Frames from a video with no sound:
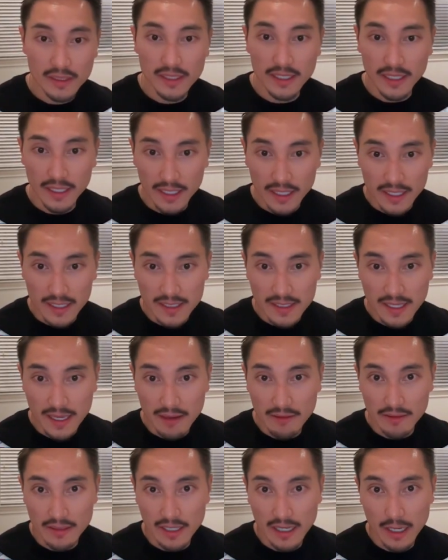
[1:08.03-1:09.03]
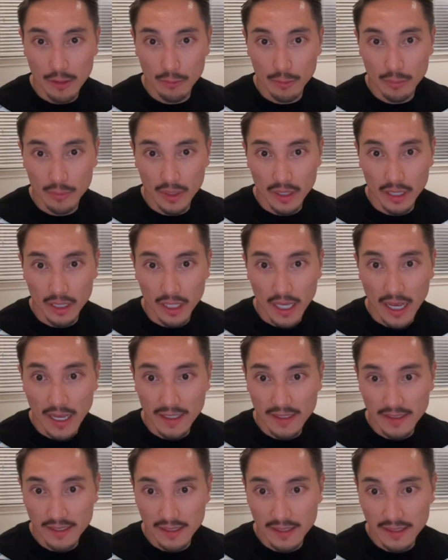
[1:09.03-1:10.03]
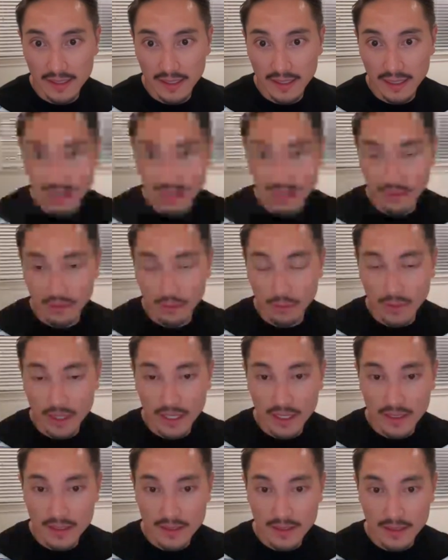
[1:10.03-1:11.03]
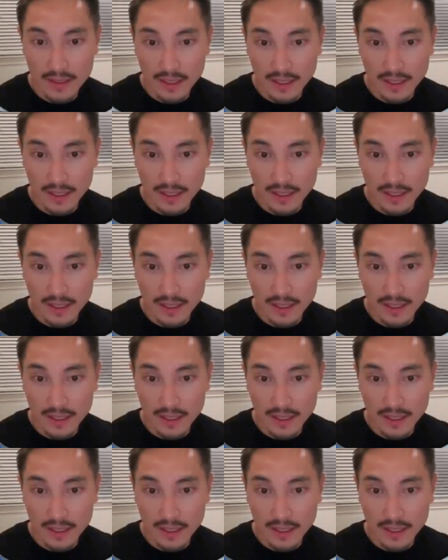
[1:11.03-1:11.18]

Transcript: to East Downtown would be I-69 on the west,